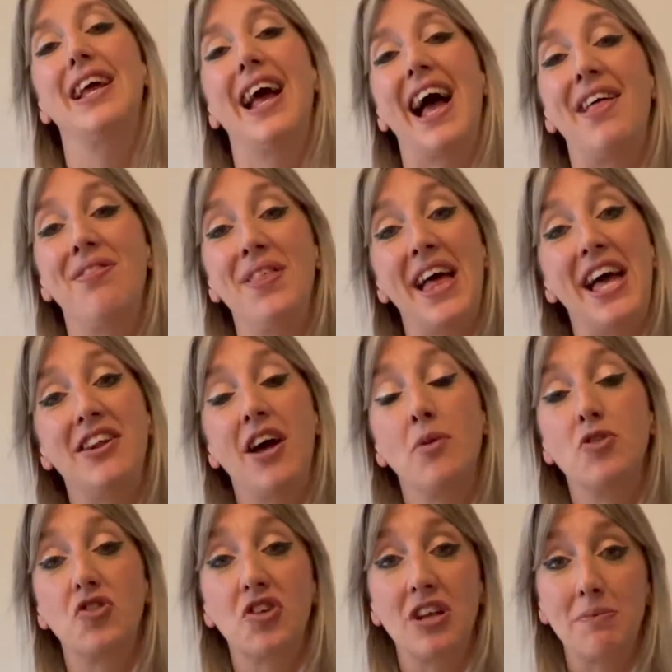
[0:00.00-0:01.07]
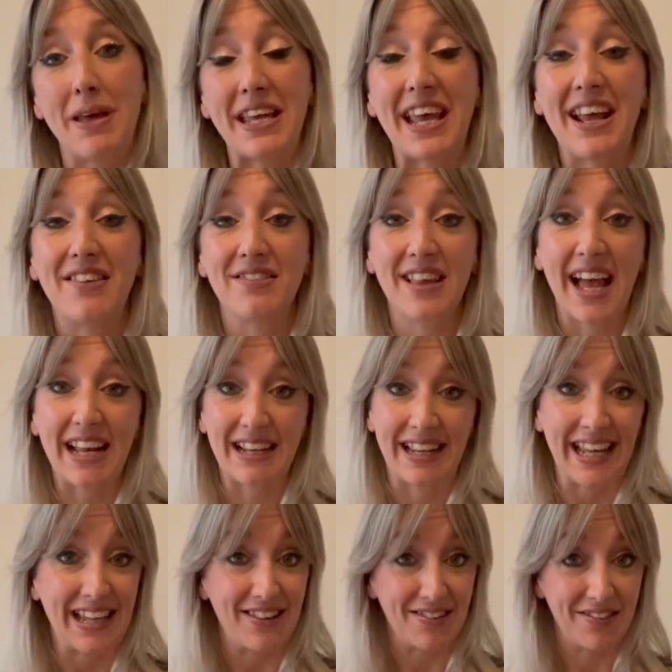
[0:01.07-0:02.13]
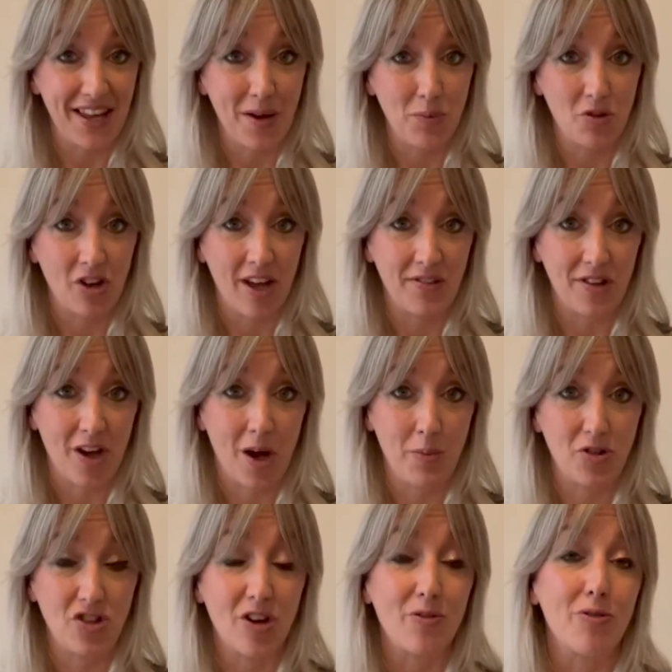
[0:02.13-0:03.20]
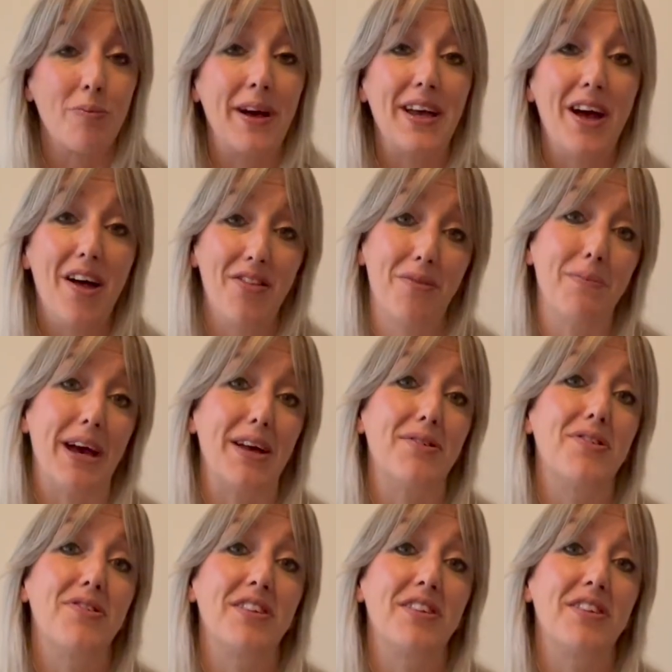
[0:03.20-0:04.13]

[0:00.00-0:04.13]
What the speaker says: And then I'm just going to make exactly the same size armature for my other mouse.